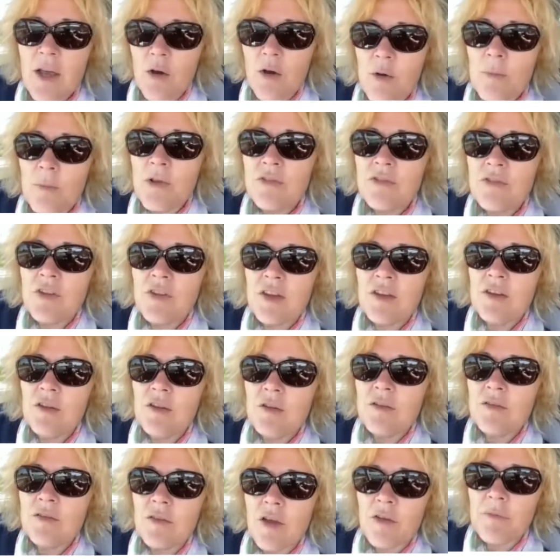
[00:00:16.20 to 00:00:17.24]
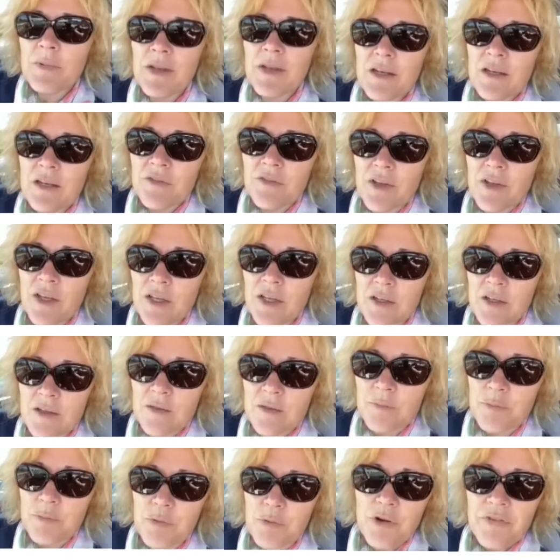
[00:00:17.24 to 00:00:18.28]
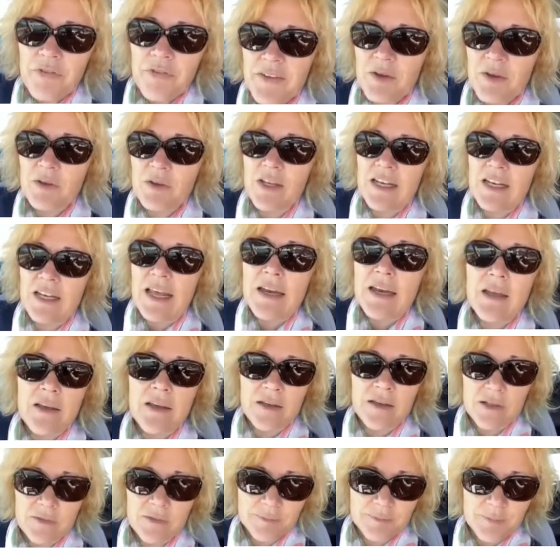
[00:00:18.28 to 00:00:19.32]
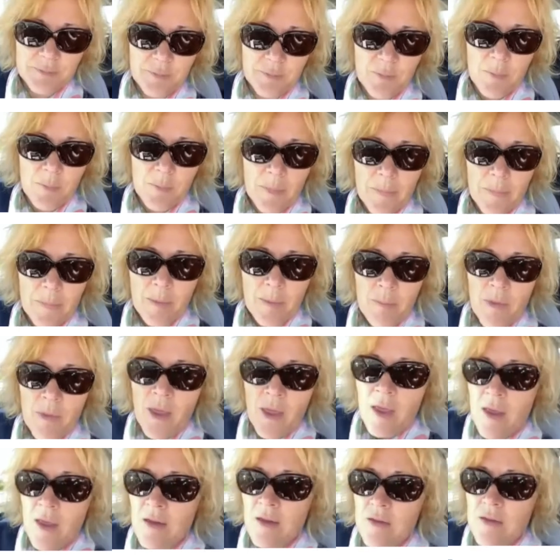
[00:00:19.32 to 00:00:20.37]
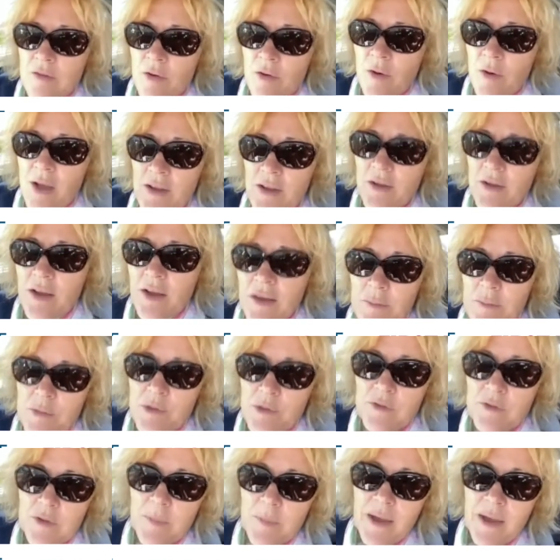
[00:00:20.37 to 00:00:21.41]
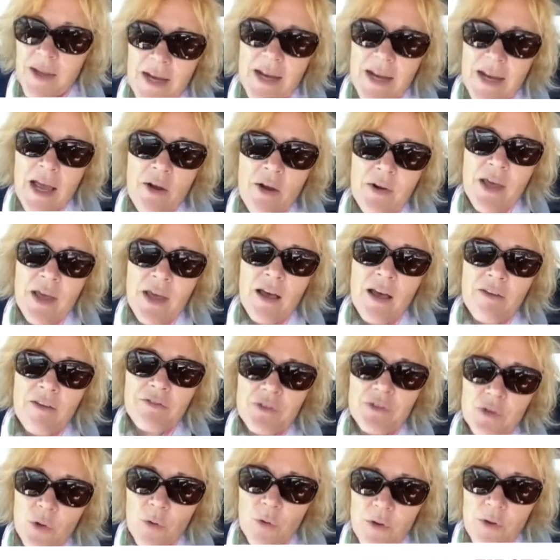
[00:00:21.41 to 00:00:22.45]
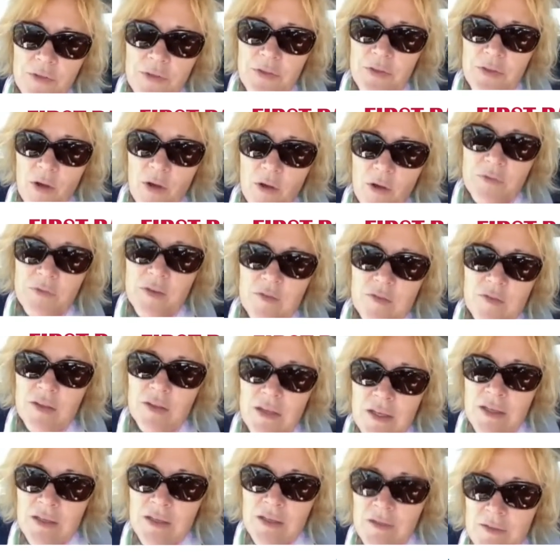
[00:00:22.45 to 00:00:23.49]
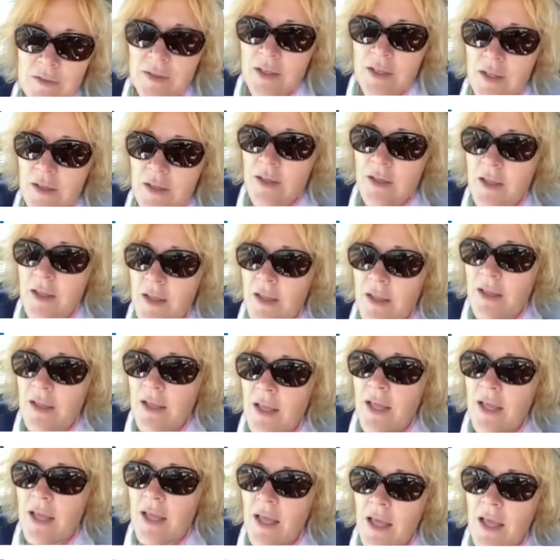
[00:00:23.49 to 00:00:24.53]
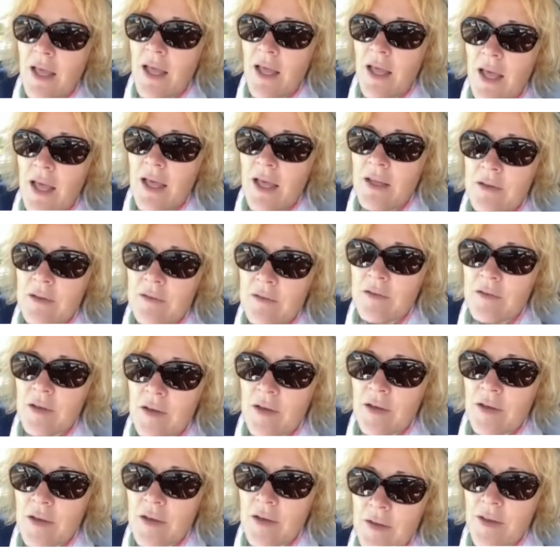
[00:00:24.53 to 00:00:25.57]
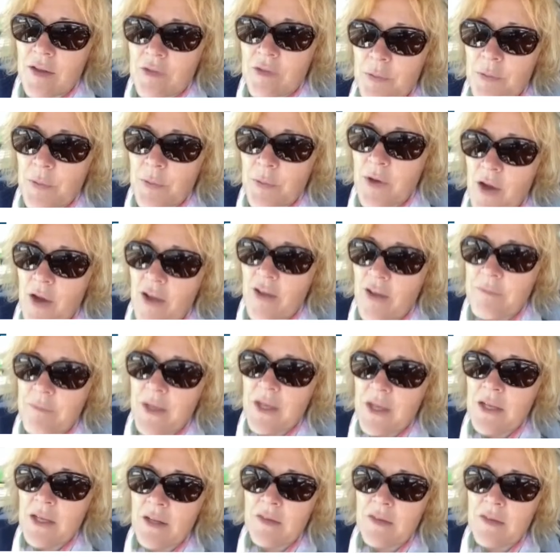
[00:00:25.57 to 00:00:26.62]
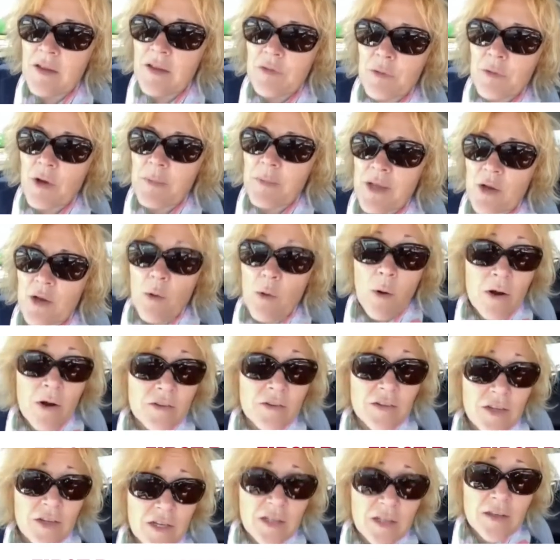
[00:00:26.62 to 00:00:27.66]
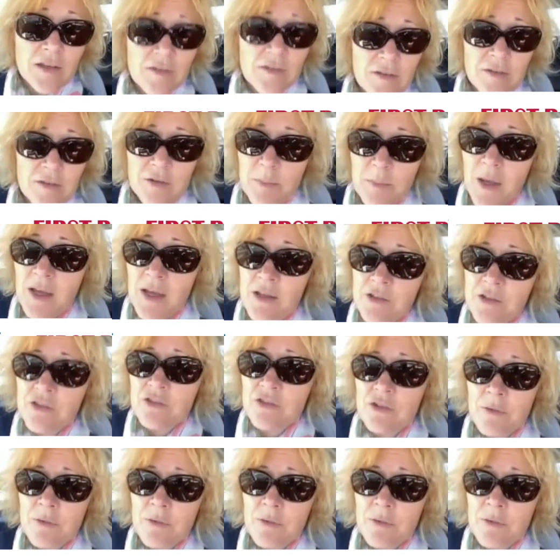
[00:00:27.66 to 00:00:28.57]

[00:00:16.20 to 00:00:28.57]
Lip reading: Almost 10 years I've been living in Brookfield, Connecticut. So I lived about an hour and a half north of the city. And that's where I've been, and that's where I've been quarantining since March.